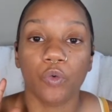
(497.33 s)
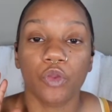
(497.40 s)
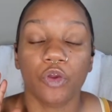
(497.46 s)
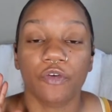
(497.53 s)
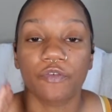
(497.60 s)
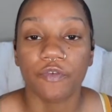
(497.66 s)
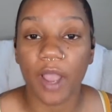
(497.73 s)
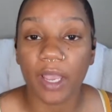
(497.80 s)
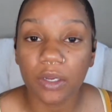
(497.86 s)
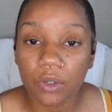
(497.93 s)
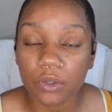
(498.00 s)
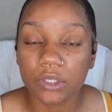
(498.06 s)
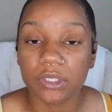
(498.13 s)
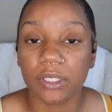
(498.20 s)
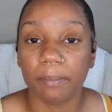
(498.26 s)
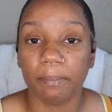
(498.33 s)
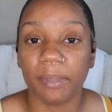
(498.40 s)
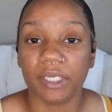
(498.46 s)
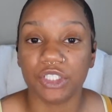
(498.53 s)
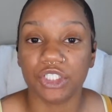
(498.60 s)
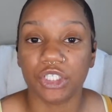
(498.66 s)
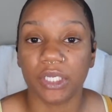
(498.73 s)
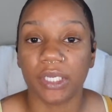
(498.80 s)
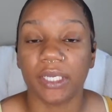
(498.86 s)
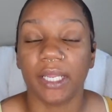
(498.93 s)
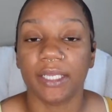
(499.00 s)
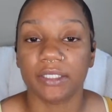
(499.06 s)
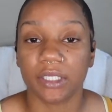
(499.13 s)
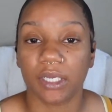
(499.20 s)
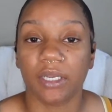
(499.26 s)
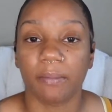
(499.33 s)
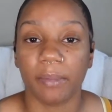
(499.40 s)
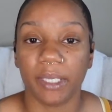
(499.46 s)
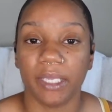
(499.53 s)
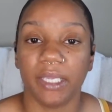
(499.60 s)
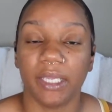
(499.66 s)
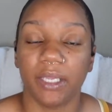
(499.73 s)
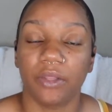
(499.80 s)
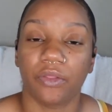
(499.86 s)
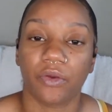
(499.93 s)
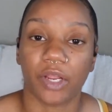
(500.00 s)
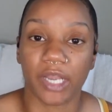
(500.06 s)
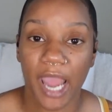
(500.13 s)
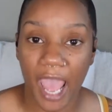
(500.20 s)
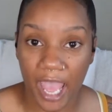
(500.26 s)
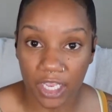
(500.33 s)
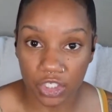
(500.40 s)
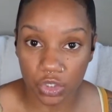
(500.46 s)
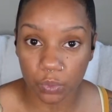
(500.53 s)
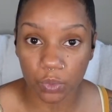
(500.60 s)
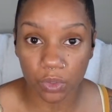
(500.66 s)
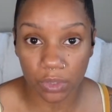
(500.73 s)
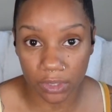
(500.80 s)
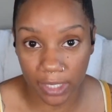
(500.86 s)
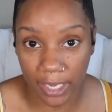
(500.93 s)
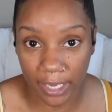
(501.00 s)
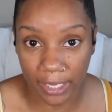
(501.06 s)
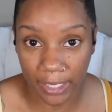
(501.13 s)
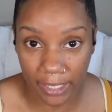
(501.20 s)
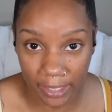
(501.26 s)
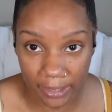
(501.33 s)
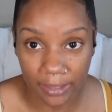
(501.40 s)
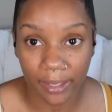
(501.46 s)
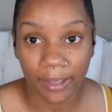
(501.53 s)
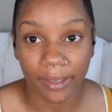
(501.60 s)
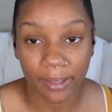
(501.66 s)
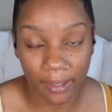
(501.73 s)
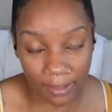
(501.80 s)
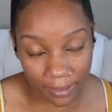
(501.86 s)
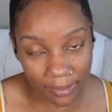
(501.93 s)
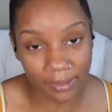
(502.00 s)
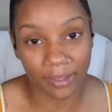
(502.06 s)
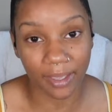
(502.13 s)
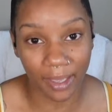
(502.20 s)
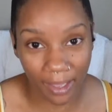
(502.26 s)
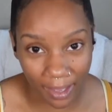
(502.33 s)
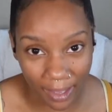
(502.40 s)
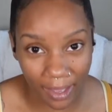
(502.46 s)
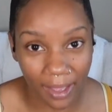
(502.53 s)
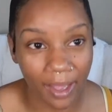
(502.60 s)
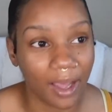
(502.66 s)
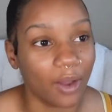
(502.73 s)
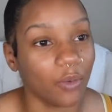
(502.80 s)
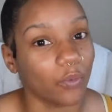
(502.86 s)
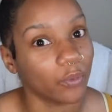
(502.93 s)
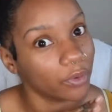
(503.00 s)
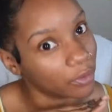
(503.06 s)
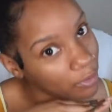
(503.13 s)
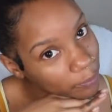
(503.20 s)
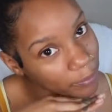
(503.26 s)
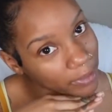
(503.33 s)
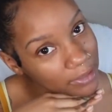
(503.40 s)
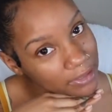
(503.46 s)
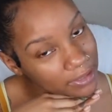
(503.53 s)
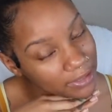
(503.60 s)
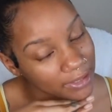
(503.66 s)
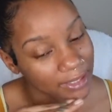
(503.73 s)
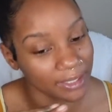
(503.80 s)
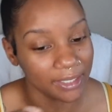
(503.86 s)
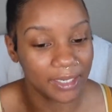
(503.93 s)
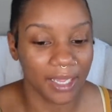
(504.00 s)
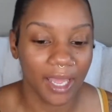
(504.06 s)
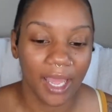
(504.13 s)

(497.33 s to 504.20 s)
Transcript: your final submission is going to be either an actual client, yeah, a real person,